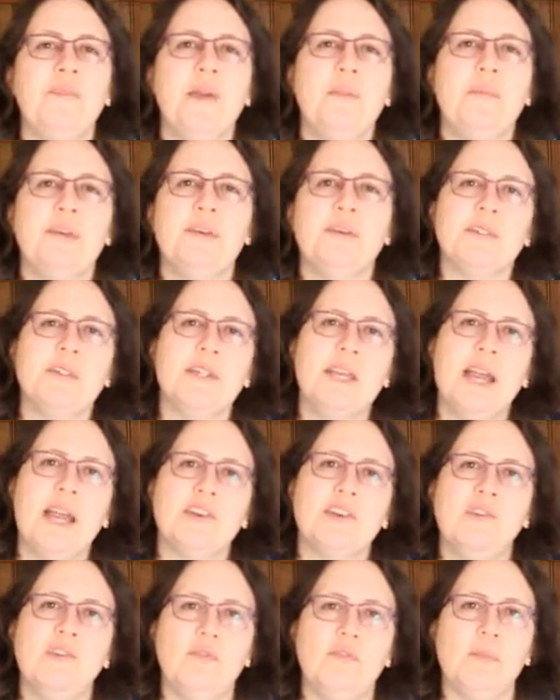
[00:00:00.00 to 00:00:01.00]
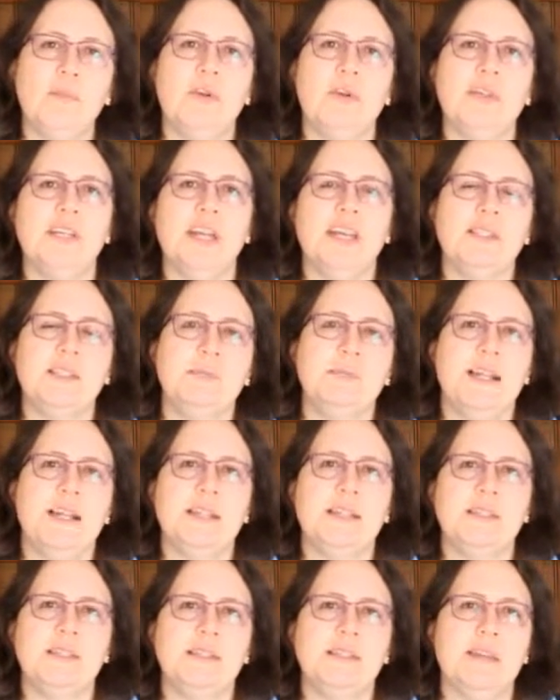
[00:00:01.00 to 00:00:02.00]
Because the action of the book takes
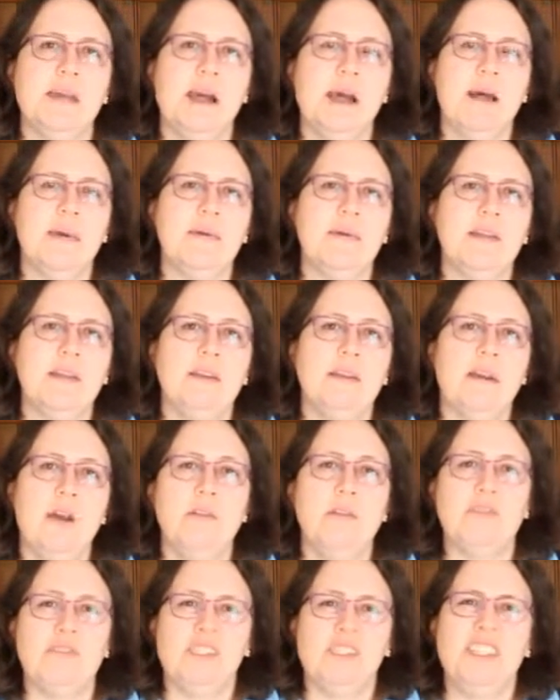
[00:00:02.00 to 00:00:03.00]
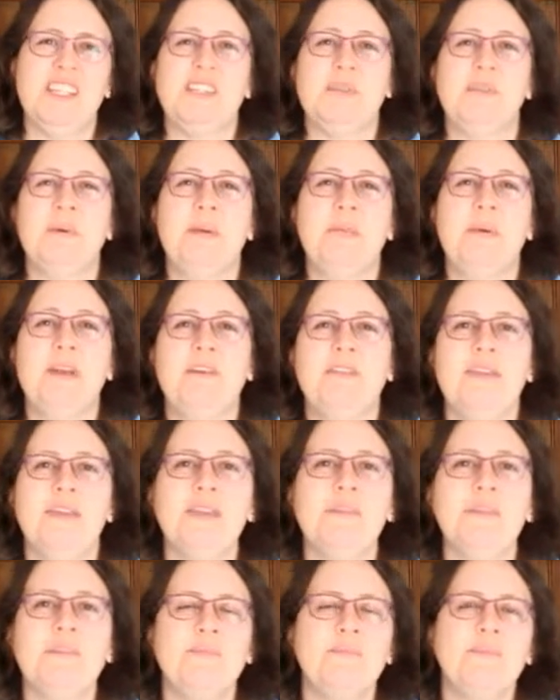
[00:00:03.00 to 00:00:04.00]
place over a 6-week
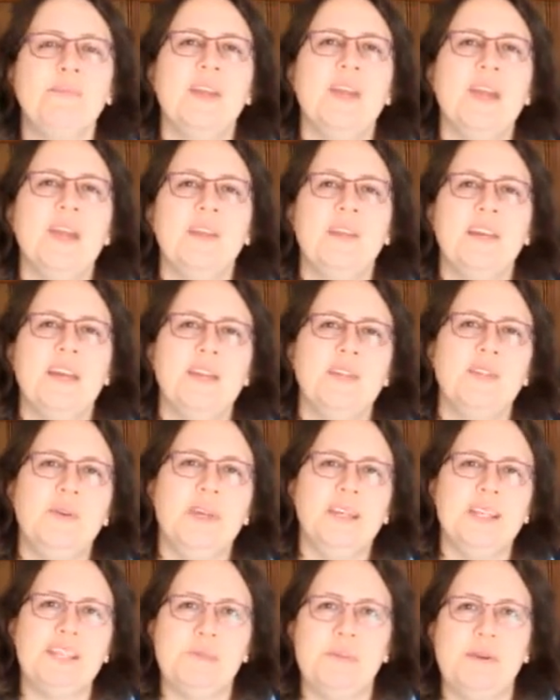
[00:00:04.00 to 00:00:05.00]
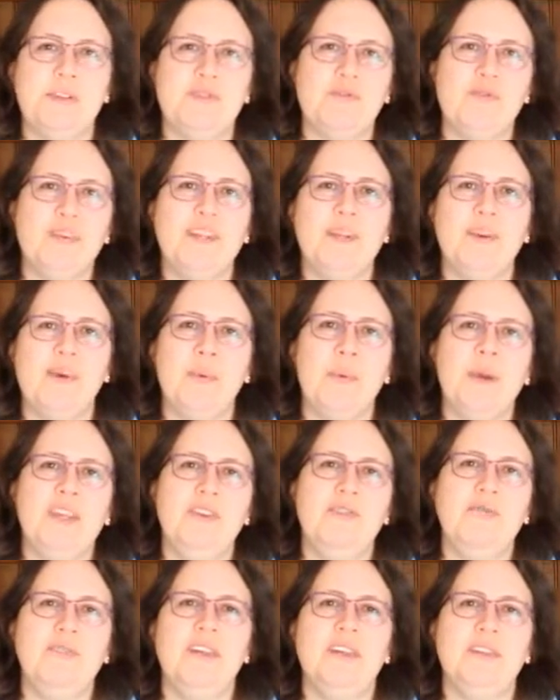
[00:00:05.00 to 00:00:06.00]
period, they're doing a special read-along where
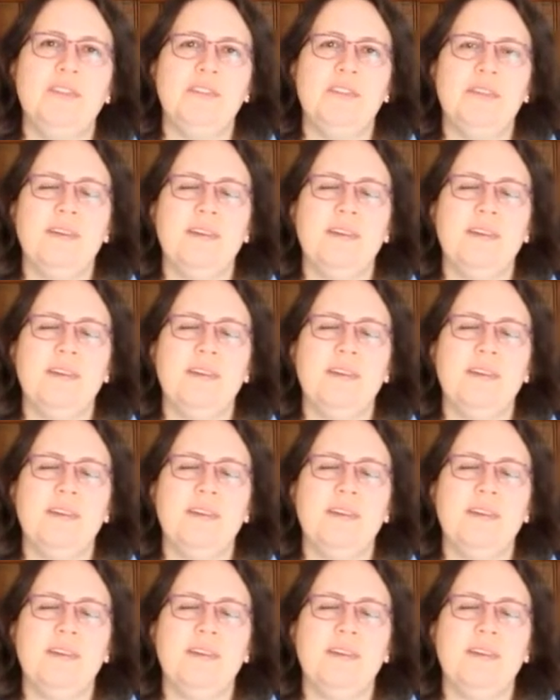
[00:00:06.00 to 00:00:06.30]
you read